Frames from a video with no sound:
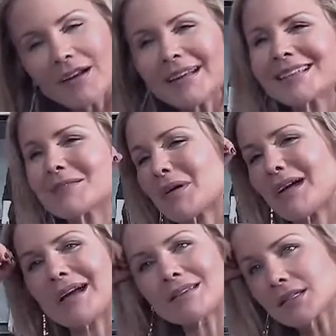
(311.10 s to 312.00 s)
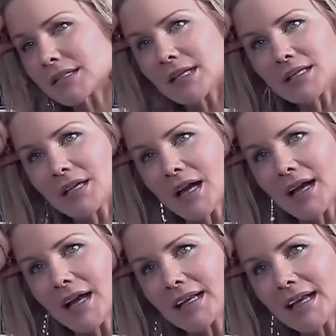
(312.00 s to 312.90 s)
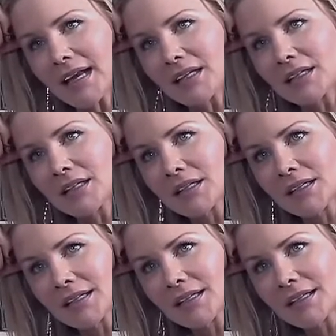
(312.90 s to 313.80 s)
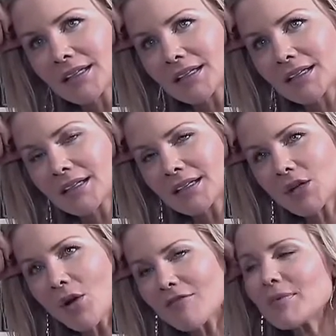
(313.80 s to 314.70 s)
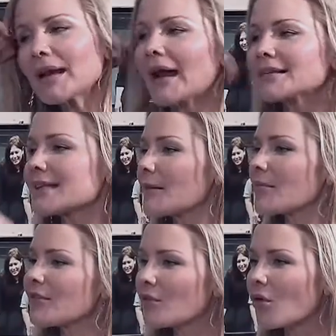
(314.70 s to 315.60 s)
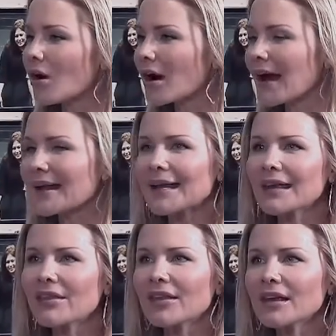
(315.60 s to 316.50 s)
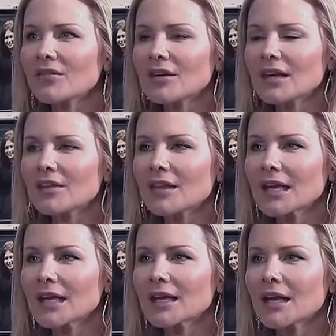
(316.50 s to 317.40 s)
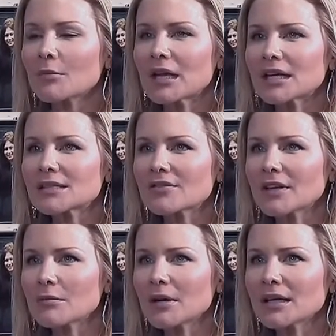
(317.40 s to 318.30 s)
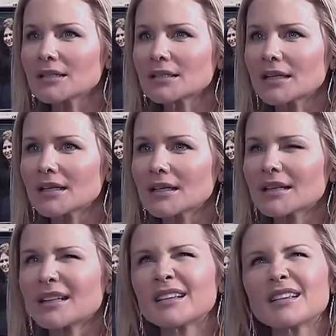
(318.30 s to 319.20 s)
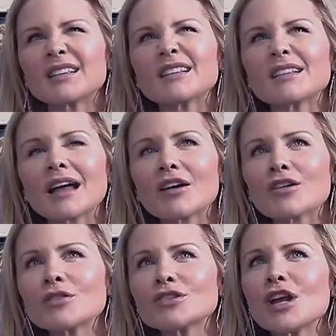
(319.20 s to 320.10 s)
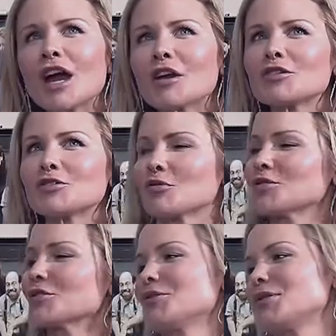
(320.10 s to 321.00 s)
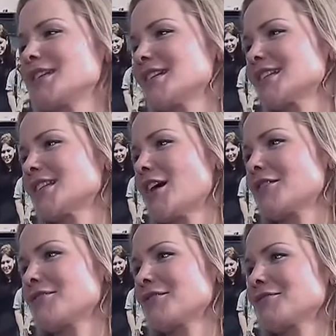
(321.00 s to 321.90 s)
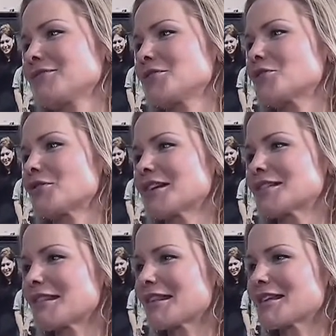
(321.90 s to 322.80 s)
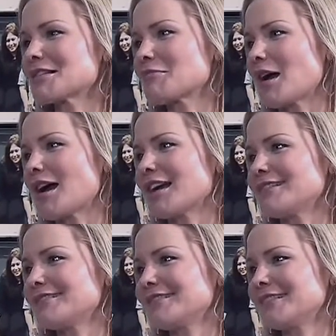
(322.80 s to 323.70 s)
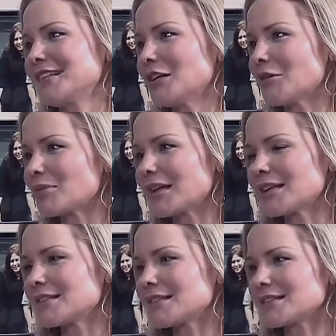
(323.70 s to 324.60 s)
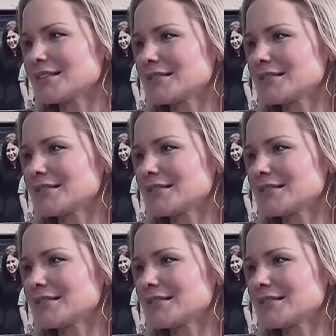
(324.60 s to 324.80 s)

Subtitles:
funniest behind the scenes, I can't, you know, I've been asked that before. I can't think of anything, because if anybody did, I heard George Clooney does a lot of tricks and things behind, you know, plays